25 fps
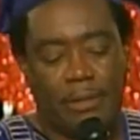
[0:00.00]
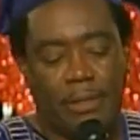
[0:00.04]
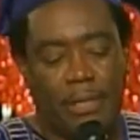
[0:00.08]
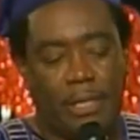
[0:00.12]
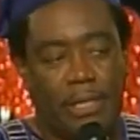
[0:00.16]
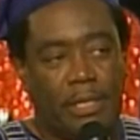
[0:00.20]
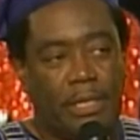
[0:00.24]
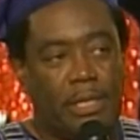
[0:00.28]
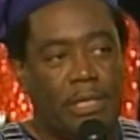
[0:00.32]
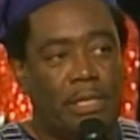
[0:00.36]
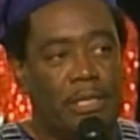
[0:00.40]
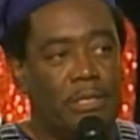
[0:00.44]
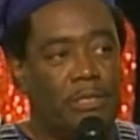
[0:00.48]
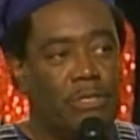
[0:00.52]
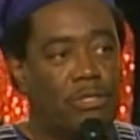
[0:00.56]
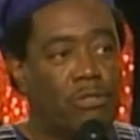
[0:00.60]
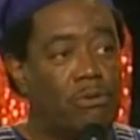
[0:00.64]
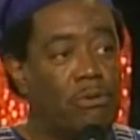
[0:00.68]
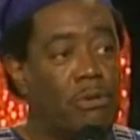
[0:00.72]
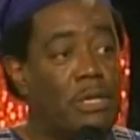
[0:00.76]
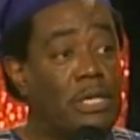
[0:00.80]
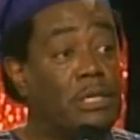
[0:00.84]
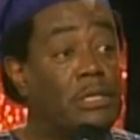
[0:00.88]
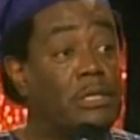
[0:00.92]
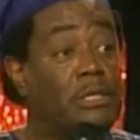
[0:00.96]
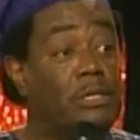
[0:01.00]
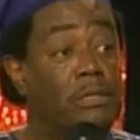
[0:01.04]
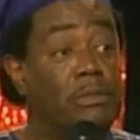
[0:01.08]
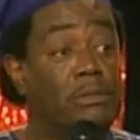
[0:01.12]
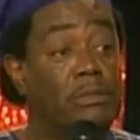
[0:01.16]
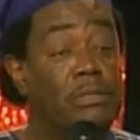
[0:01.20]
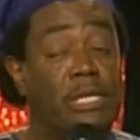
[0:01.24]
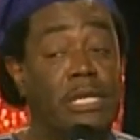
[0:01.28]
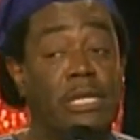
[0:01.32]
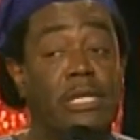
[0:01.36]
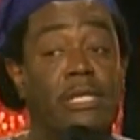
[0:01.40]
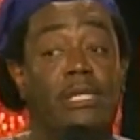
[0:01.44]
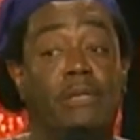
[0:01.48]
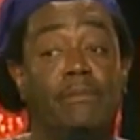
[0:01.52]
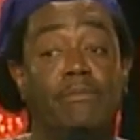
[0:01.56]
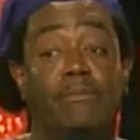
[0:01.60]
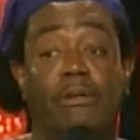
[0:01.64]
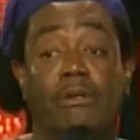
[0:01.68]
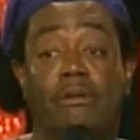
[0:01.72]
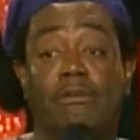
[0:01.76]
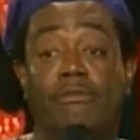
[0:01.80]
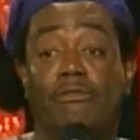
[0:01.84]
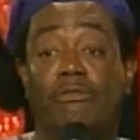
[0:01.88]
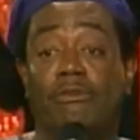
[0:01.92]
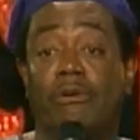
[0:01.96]
And it is chronicled in the
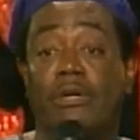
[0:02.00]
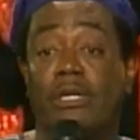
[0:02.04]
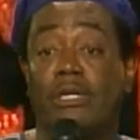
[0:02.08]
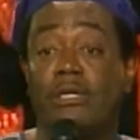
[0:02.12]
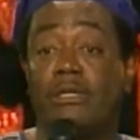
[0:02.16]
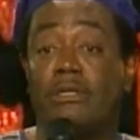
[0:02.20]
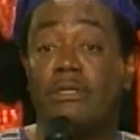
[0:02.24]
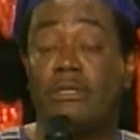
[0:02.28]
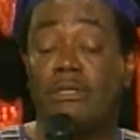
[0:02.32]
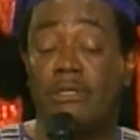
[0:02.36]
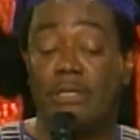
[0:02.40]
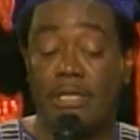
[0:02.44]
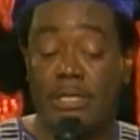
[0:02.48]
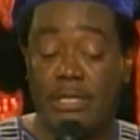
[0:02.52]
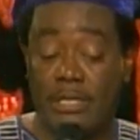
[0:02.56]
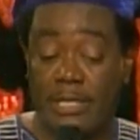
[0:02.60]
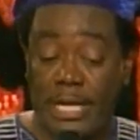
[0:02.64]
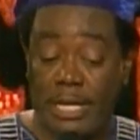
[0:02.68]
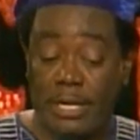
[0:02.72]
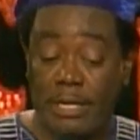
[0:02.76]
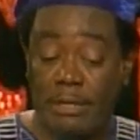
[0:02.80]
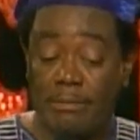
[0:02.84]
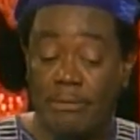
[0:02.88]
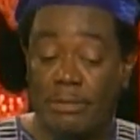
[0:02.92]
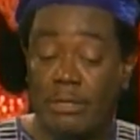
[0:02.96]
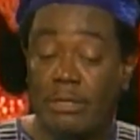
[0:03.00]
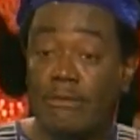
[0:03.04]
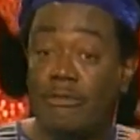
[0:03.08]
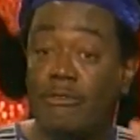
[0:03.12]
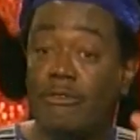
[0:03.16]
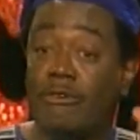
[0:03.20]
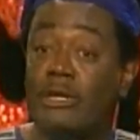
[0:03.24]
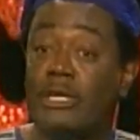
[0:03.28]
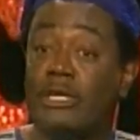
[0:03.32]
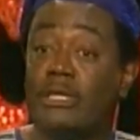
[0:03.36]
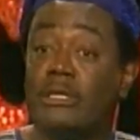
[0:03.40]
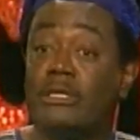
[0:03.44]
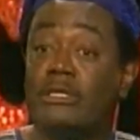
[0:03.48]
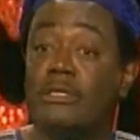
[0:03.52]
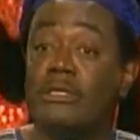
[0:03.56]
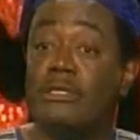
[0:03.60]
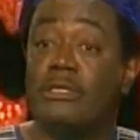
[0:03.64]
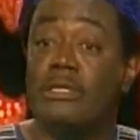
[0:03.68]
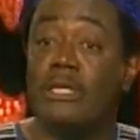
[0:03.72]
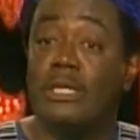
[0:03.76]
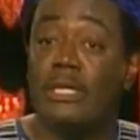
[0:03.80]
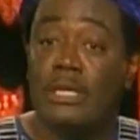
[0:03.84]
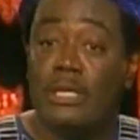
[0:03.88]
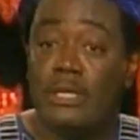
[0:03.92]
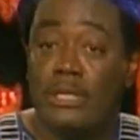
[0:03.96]
book of Chronicles, the second book of
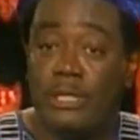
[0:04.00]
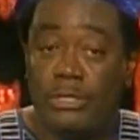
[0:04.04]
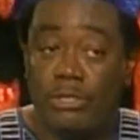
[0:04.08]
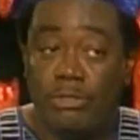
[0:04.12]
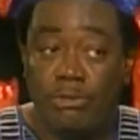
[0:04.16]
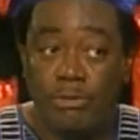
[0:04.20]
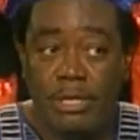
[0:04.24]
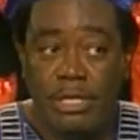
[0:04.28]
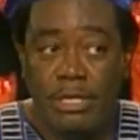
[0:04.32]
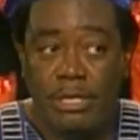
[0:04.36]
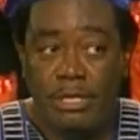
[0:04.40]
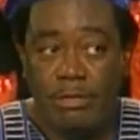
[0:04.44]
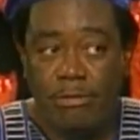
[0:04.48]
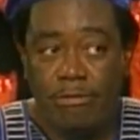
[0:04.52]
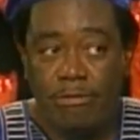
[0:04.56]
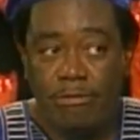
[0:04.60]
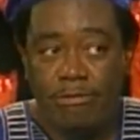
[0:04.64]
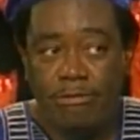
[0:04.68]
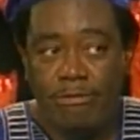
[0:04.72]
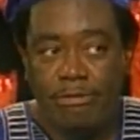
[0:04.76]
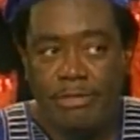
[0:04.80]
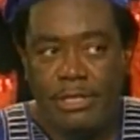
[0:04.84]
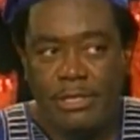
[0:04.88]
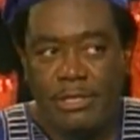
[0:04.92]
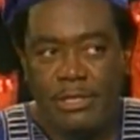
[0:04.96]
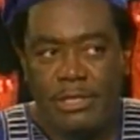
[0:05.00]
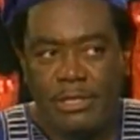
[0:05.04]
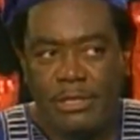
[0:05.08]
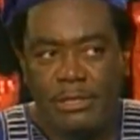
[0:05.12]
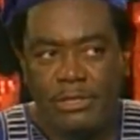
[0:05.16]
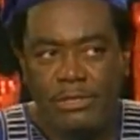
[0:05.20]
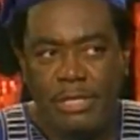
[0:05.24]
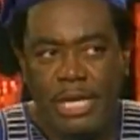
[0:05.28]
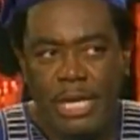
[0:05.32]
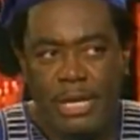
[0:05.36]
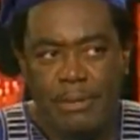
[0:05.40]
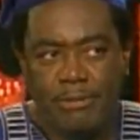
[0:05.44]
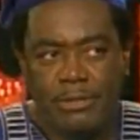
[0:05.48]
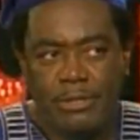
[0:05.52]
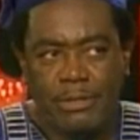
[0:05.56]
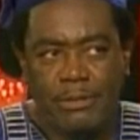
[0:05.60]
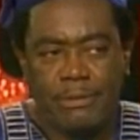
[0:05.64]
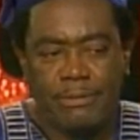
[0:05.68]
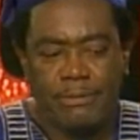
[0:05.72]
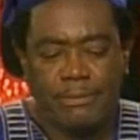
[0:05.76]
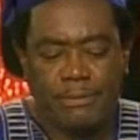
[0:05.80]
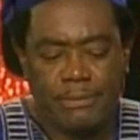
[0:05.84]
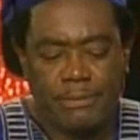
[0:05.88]
Chronicles, the 25th chapter.